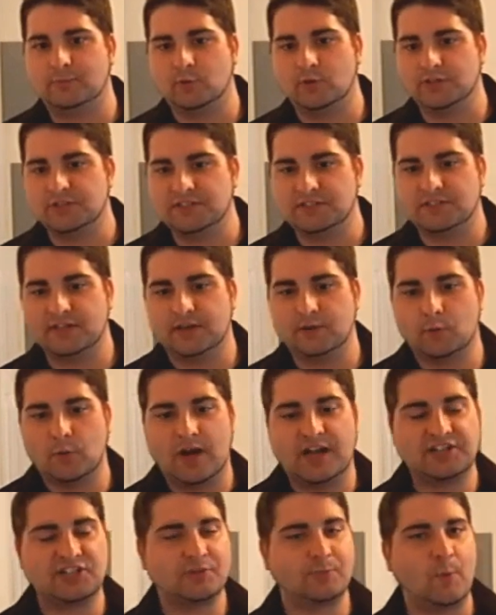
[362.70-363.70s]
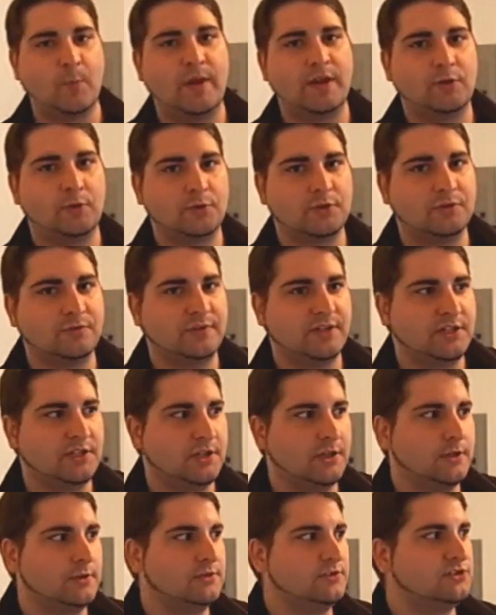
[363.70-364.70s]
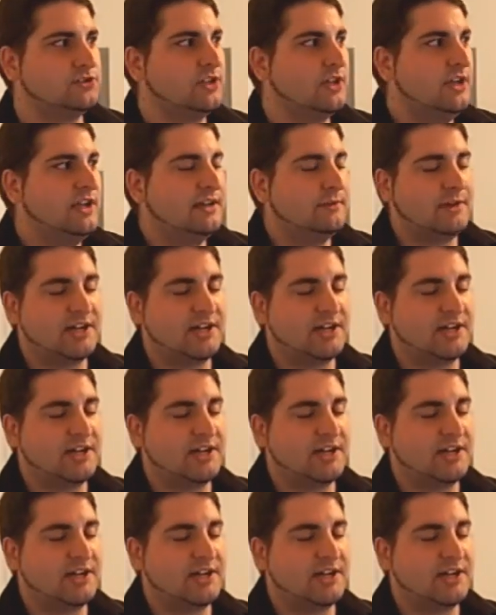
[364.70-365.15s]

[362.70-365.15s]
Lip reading: to go into more detail. Watch some of my older videos.